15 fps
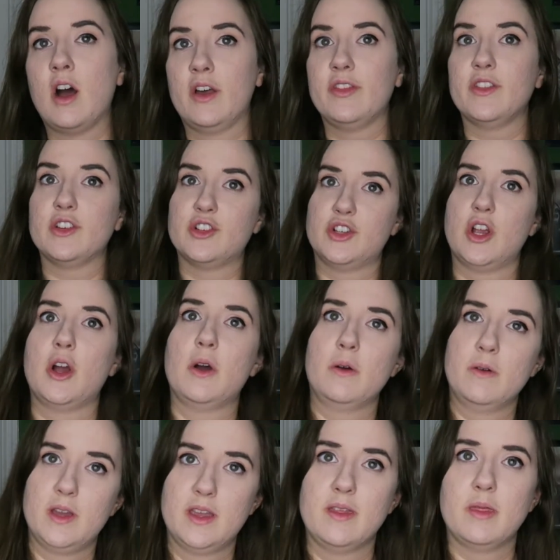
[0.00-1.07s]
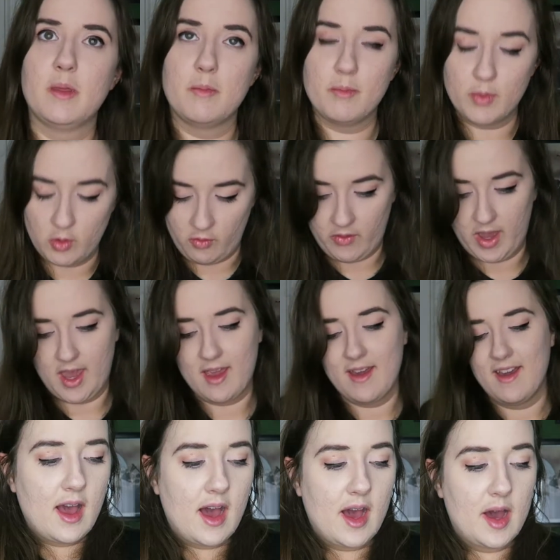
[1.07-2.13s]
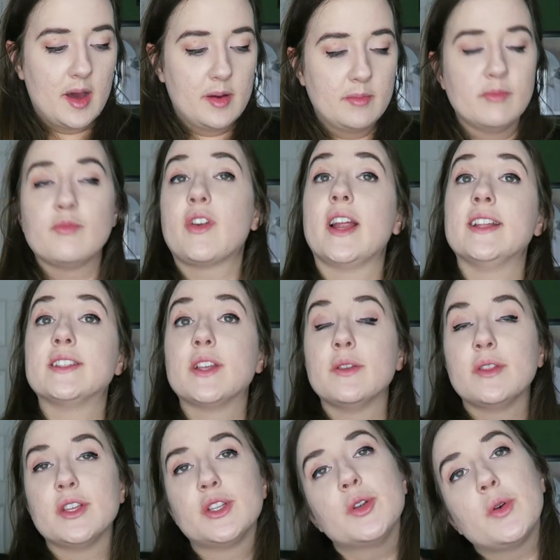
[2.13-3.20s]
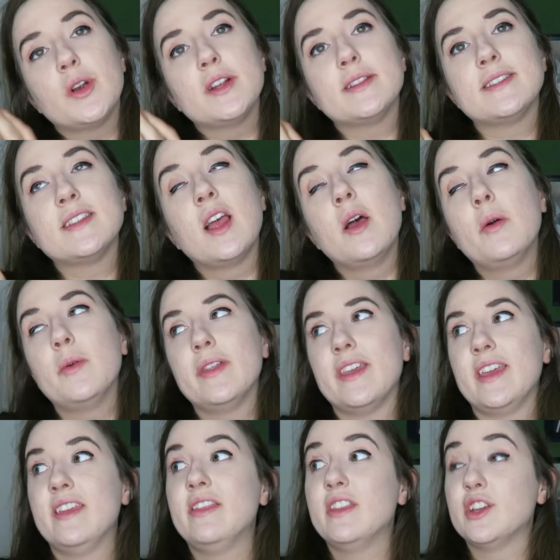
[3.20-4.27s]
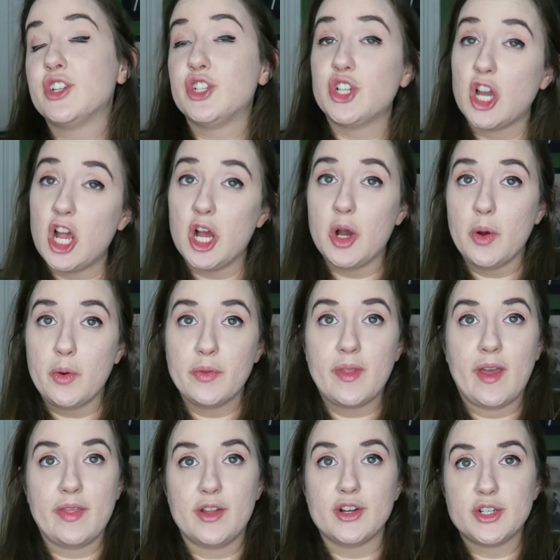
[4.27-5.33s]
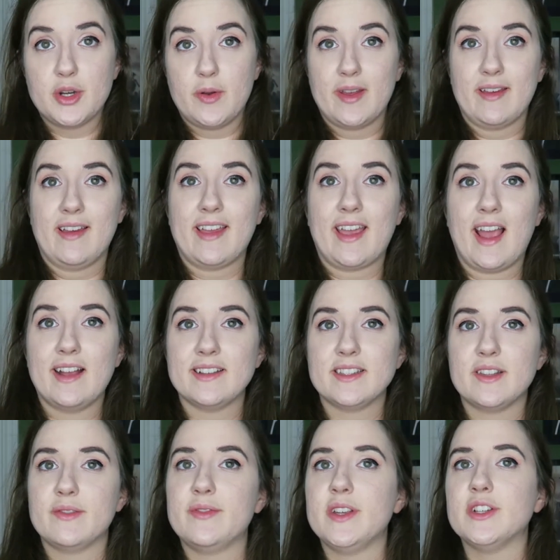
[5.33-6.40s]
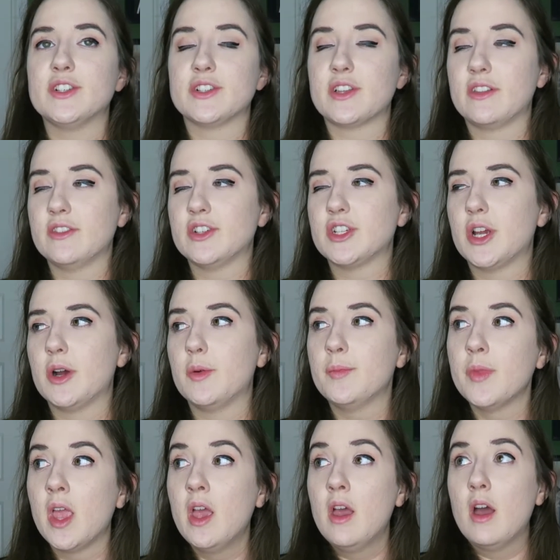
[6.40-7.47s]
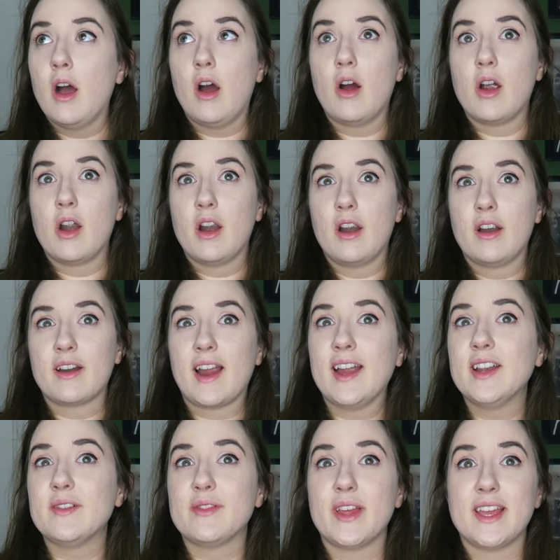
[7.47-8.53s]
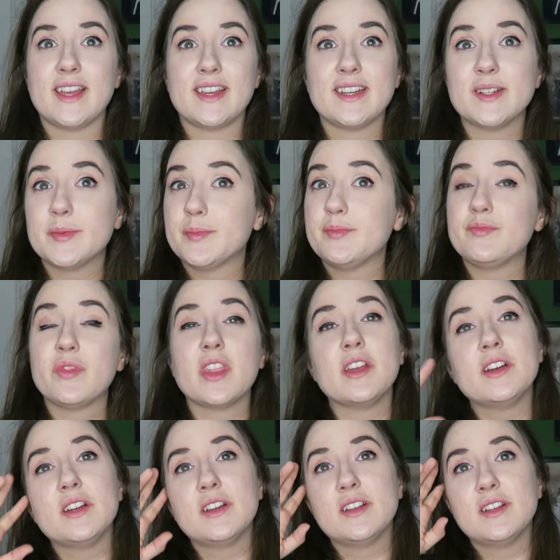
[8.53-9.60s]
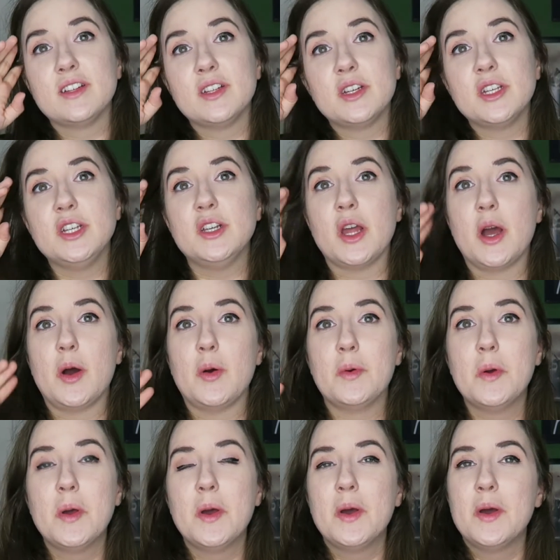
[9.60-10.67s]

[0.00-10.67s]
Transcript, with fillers: on the show in the movie. Um, right, so the shorts within the show that they're showing like as the features on the show are kind of like, you know,